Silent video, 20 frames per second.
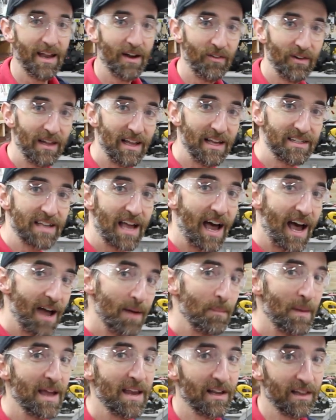I realize
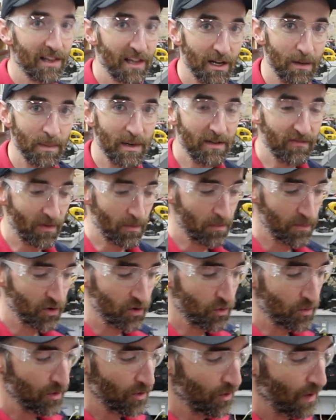I made a little bit of a
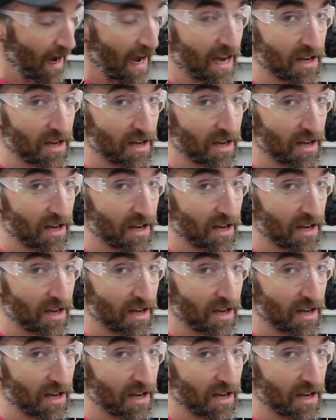boo-boo.